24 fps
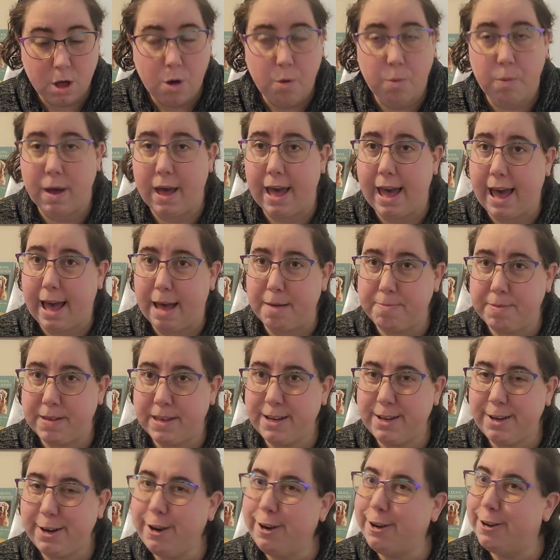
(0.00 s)
What
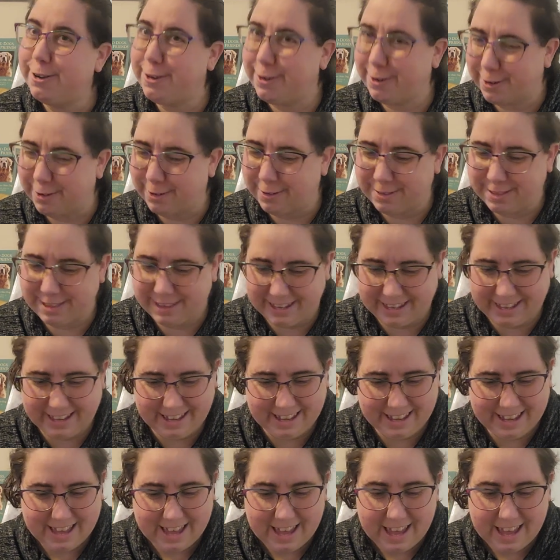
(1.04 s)
happened? Dorothy.